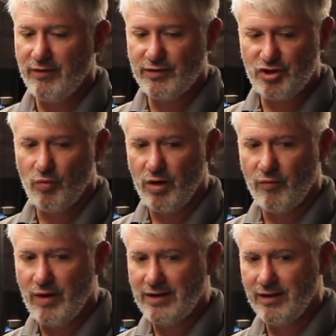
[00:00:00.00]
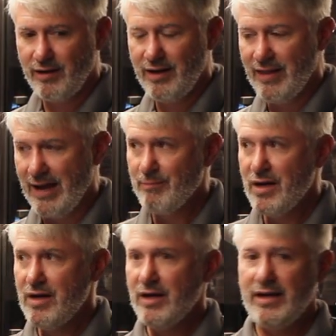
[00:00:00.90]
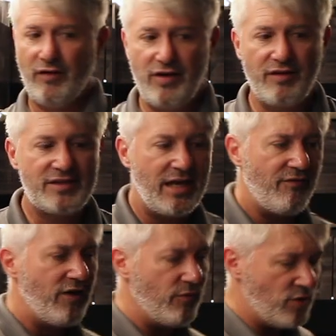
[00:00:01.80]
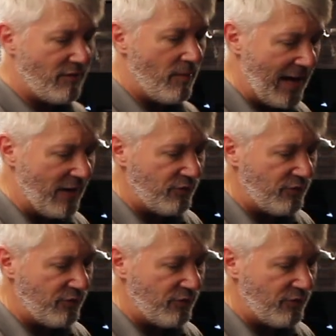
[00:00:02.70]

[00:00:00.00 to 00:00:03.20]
or whatever else you want right there in that. Now on the other side over here, we do have our